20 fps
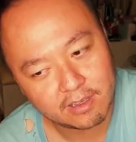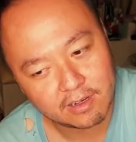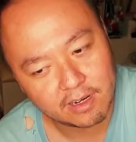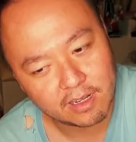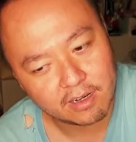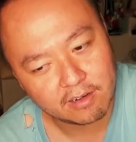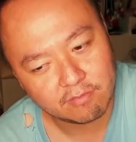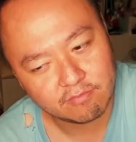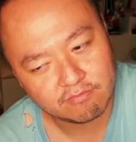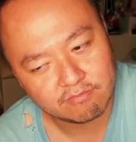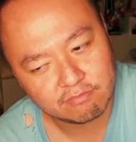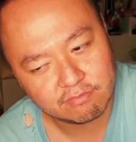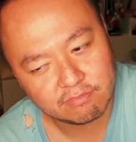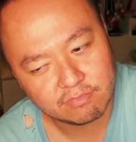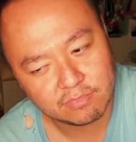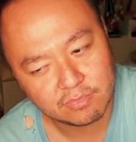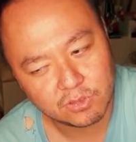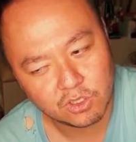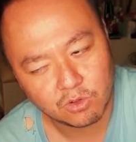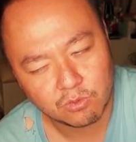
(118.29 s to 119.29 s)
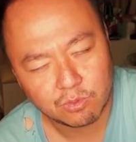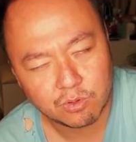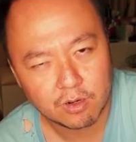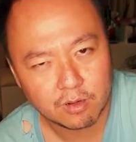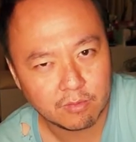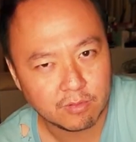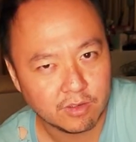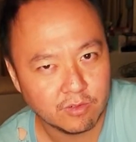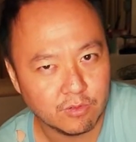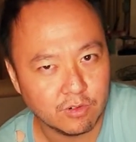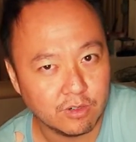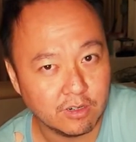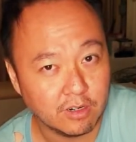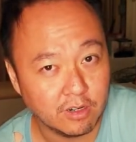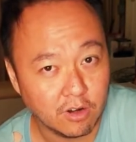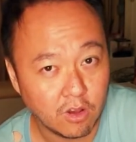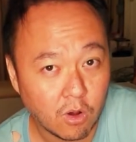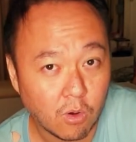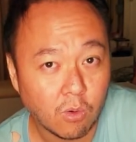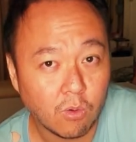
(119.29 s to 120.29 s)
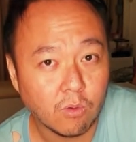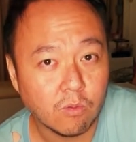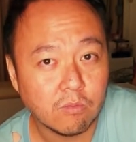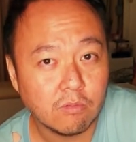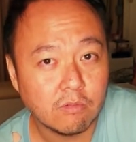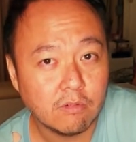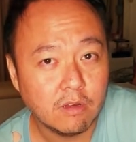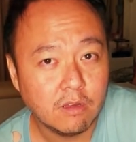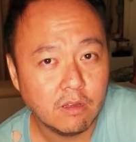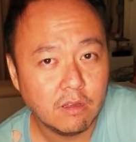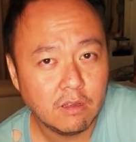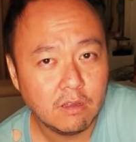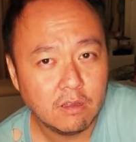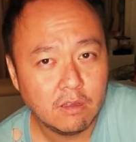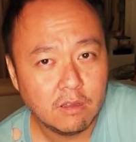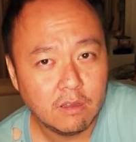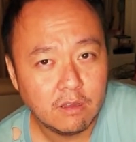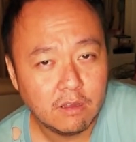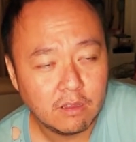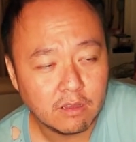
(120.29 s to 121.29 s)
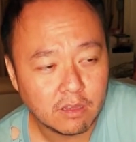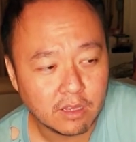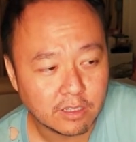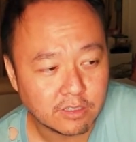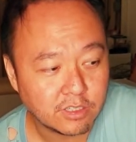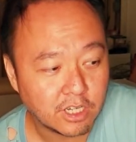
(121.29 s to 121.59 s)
then you probably wouldn't know that